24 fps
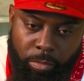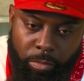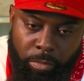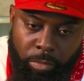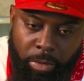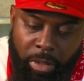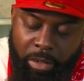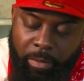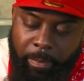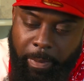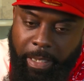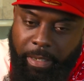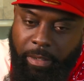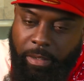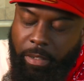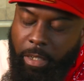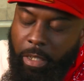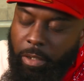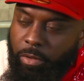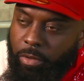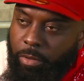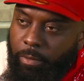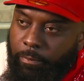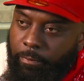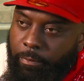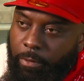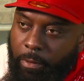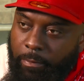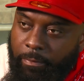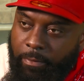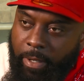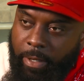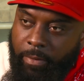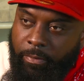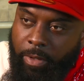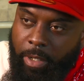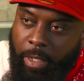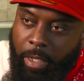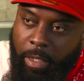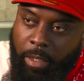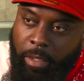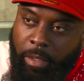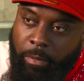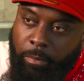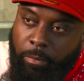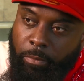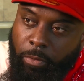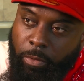Need somebody to talk to 4 or 5 o'clock
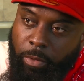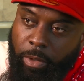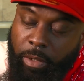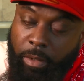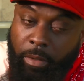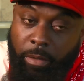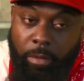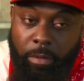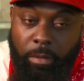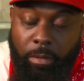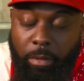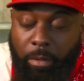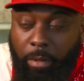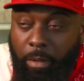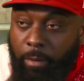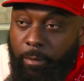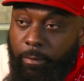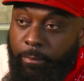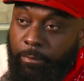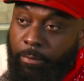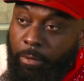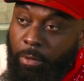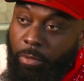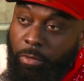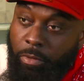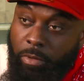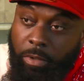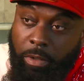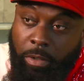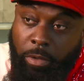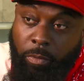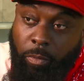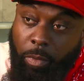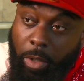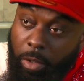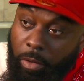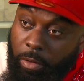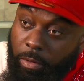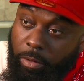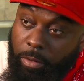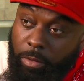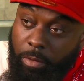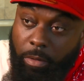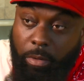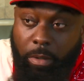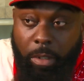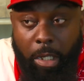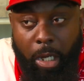in the morning. Phone still work,
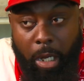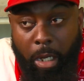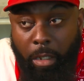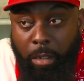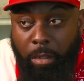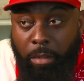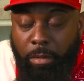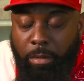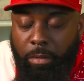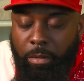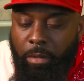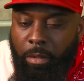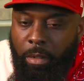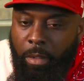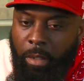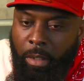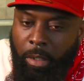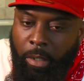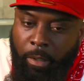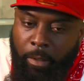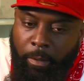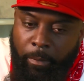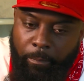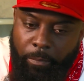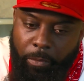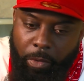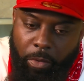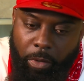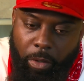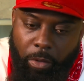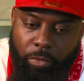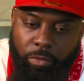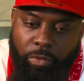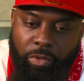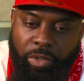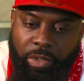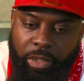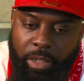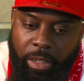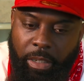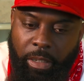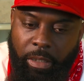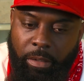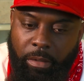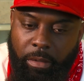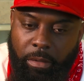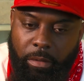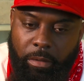call us. You know,
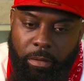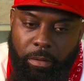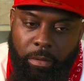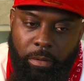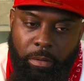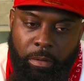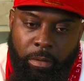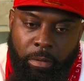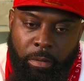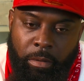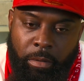just